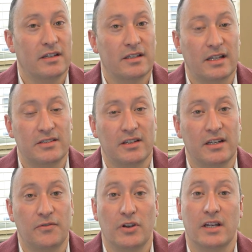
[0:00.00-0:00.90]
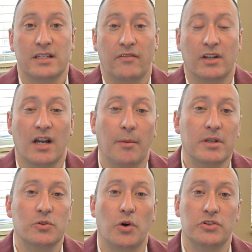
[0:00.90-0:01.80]
that's it. If you guys have any
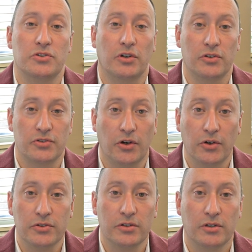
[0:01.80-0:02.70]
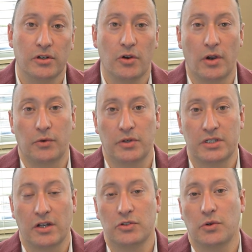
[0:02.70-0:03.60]
comments, questions, or concerns, go ahead and reach
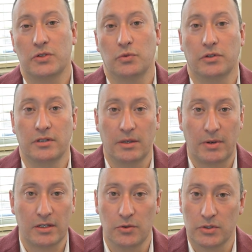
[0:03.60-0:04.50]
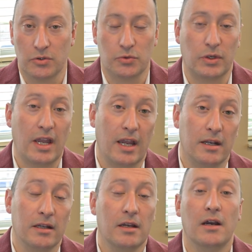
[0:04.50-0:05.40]
out to us. We'll get back to you as soon as we
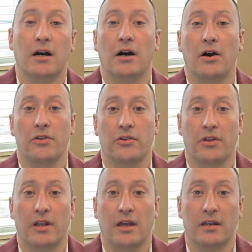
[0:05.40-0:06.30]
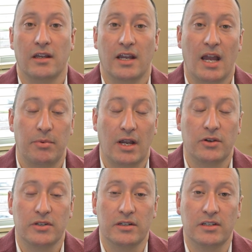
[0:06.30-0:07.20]
can. Other than that, happy
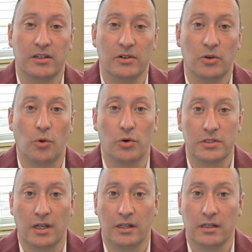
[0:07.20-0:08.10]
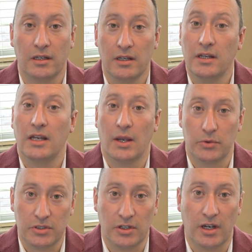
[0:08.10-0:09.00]
house hunting or selling, and
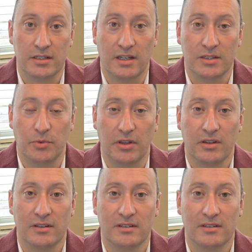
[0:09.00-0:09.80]
we'll see you guys next month.